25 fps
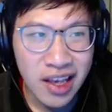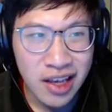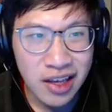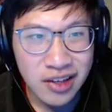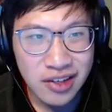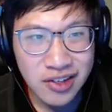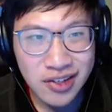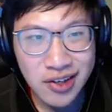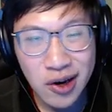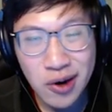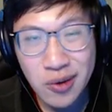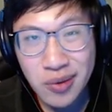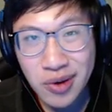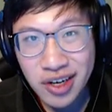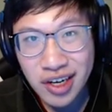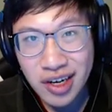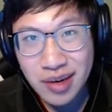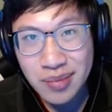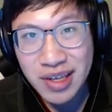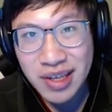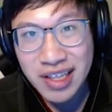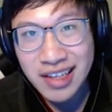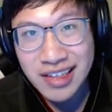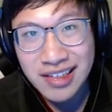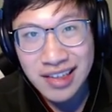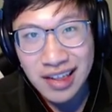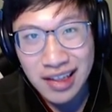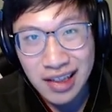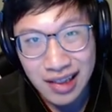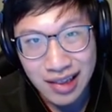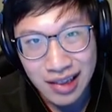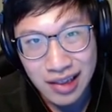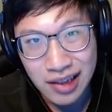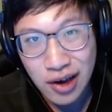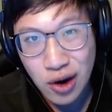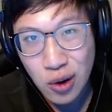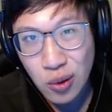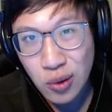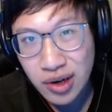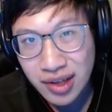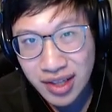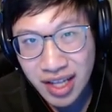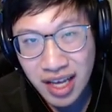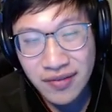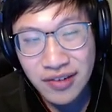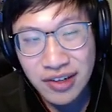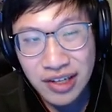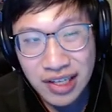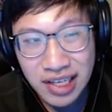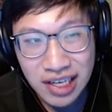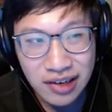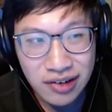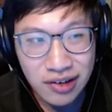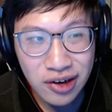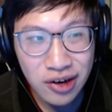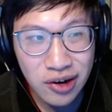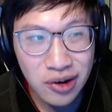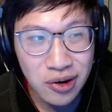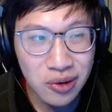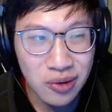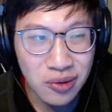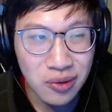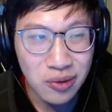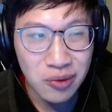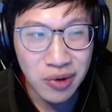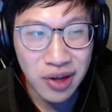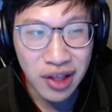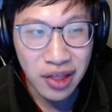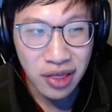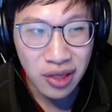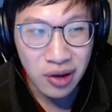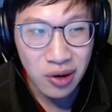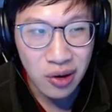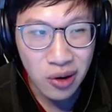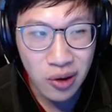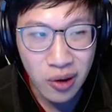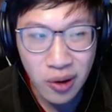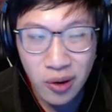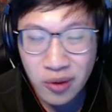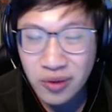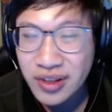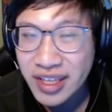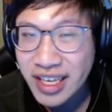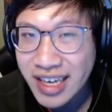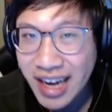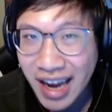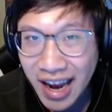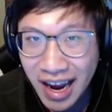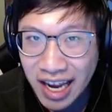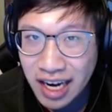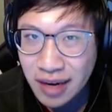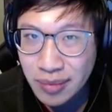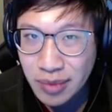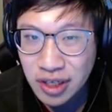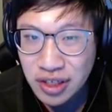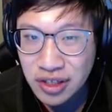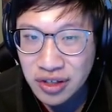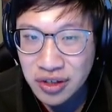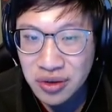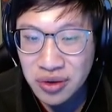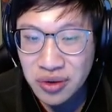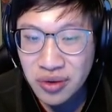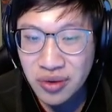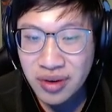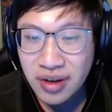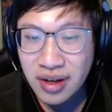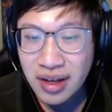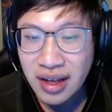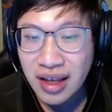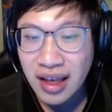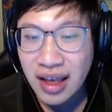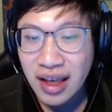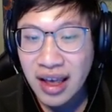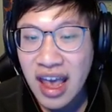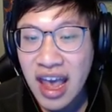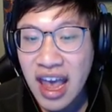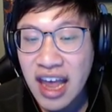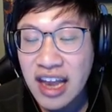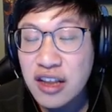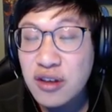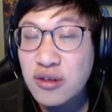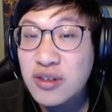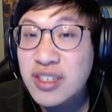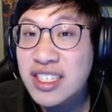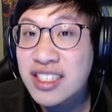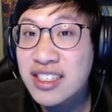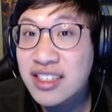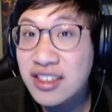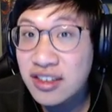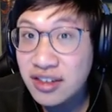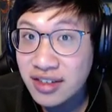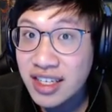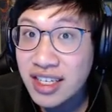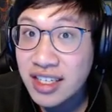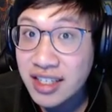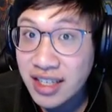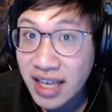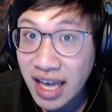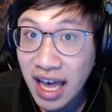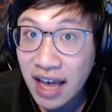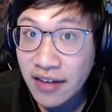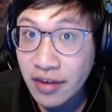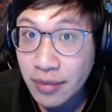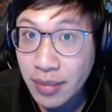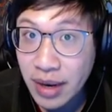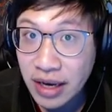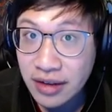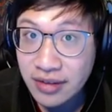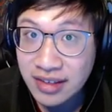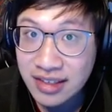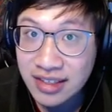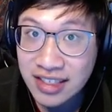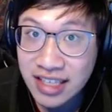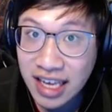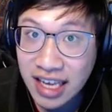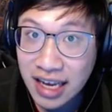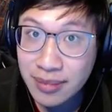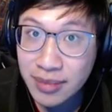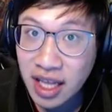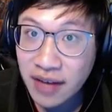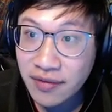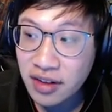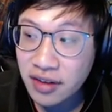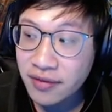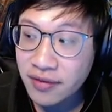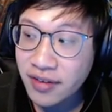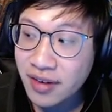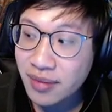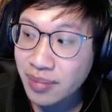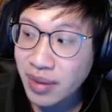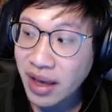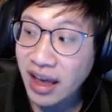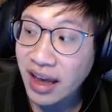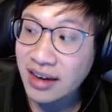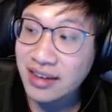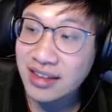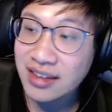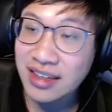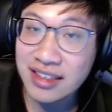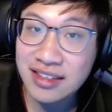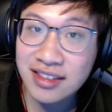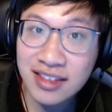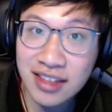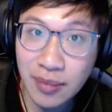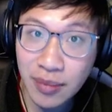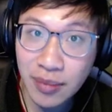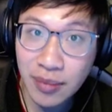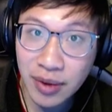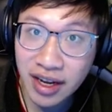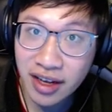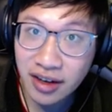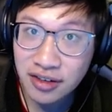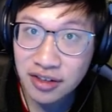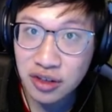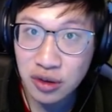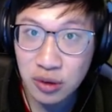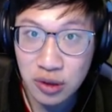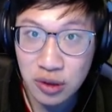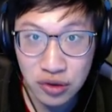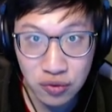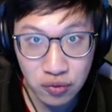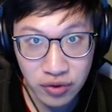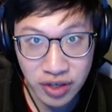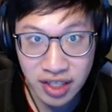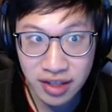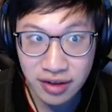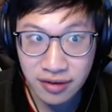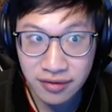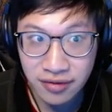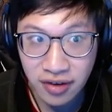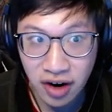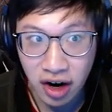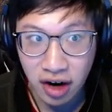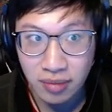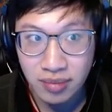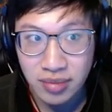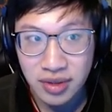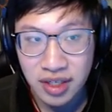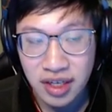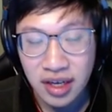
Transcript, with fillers: So you're gonna be this lower level hero with only an item or two, and you still need to have about the same level of impact as someone else who is really farmed.